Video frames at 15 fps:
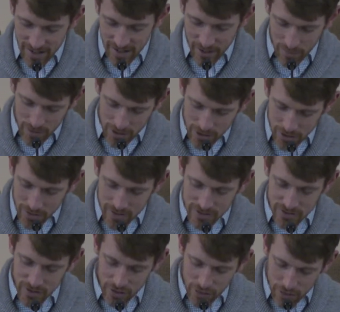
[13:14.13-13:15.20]
I want to
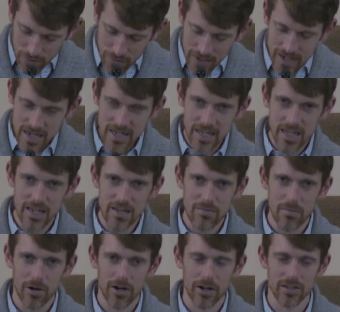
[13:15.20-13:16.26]
notice three key
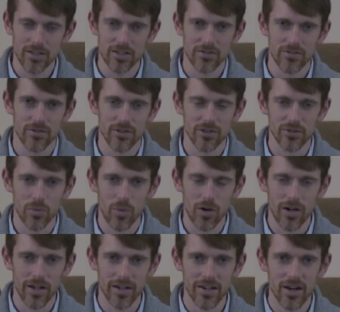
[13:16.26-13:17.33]
marks in verse
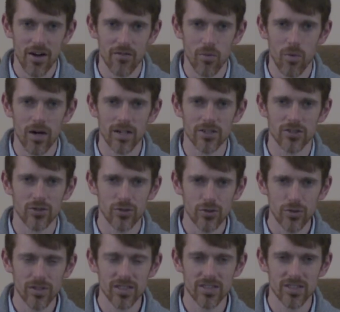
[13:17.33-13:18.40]
1 of what a
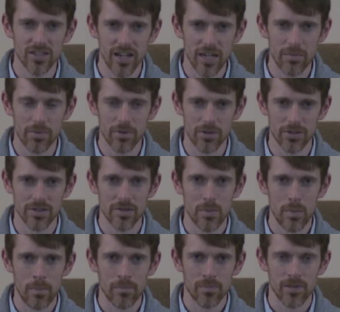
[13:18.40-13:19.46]
true disciple
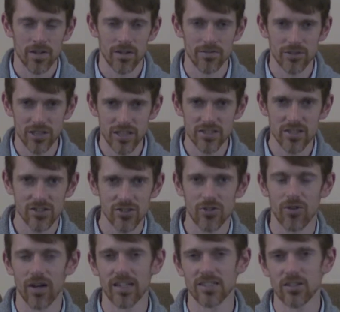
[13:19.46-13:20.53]
of Jesus
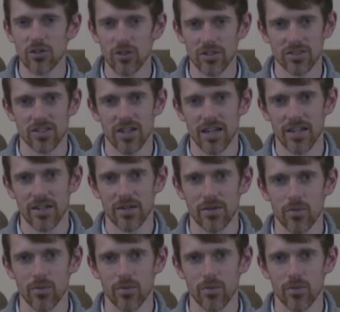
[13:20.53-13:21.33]
Christ looks like.